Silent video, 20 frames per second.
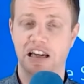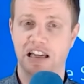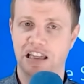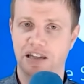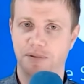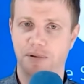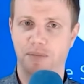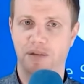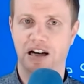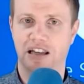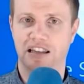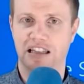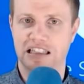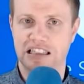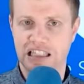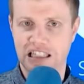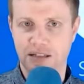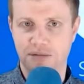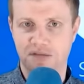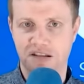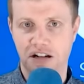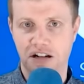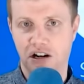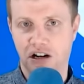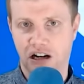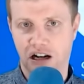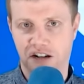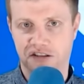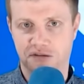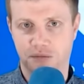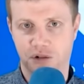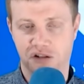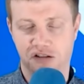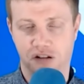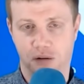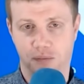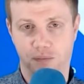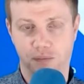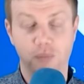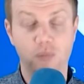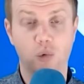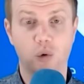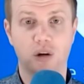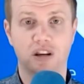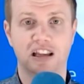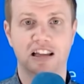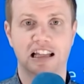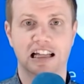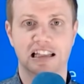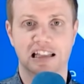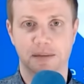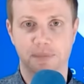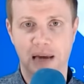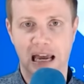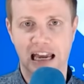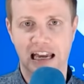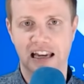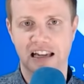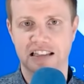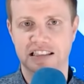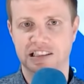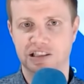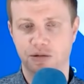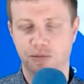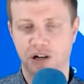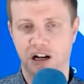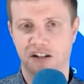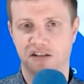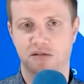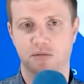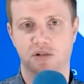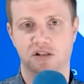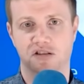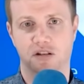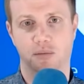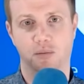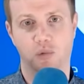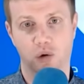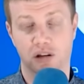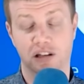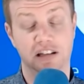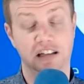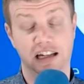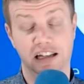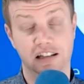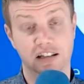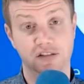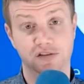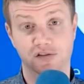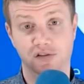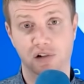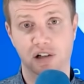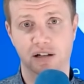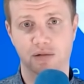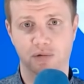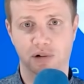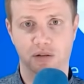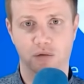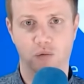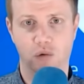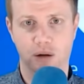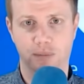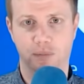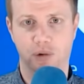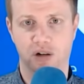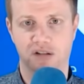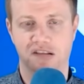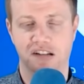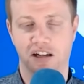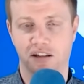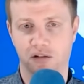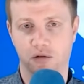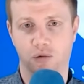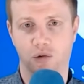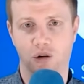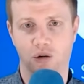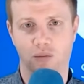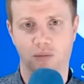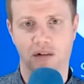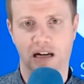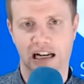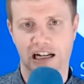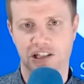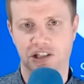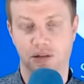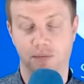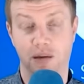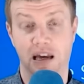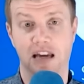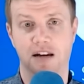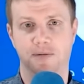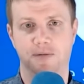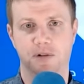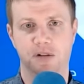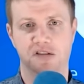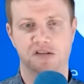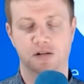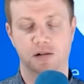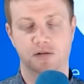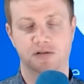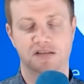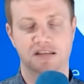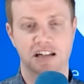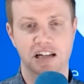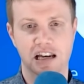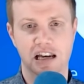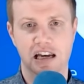keep in mind that Teams customers are more than likely paying, Zoom customers are more than likely free with one person in the room actually paying for the service.